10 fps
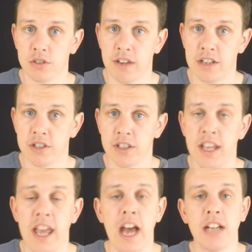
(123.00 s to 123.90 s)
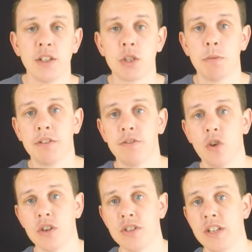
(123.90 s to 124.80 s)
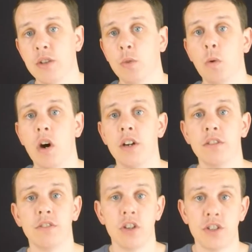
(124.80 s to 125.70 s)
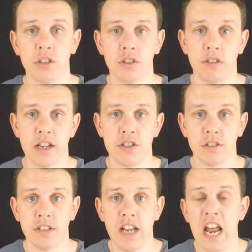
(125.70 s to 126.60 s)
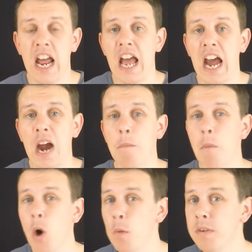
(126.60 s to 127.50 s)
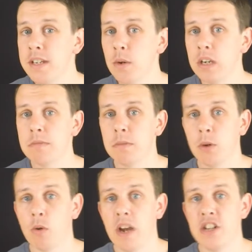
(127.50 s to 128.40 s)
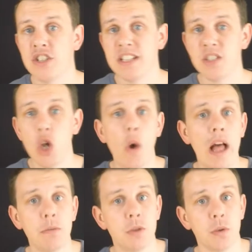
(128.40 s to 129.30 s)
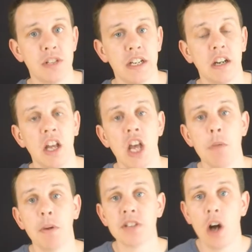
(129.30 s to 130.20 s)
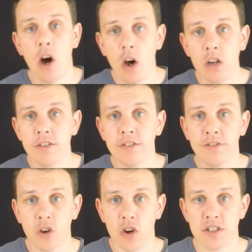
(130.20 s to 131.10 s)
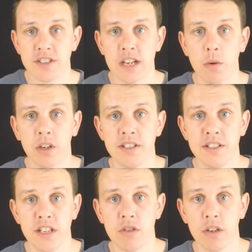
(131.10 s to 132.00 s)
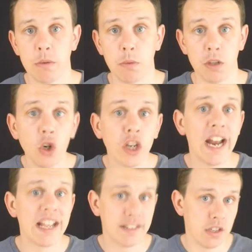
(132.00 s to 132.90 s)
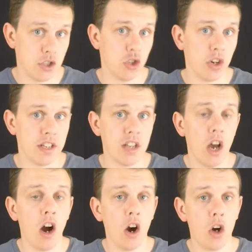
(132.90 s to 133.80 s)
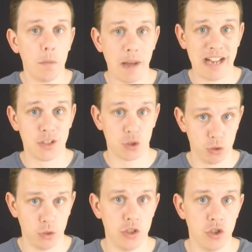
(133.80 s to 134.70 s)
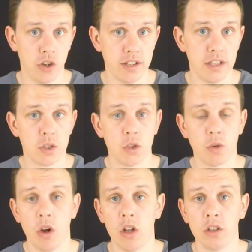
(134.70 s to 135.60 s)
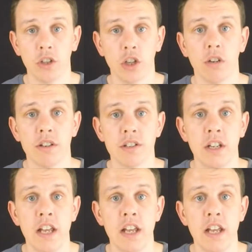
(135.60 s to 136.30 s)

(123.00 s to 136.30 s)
direction and the sum of the forces in the y or vertical direction. Our moment equilibrium equation is no help to us here because all of the forces that we're considering when we're looking at this joint all pass through the joint and so they're all concurrent.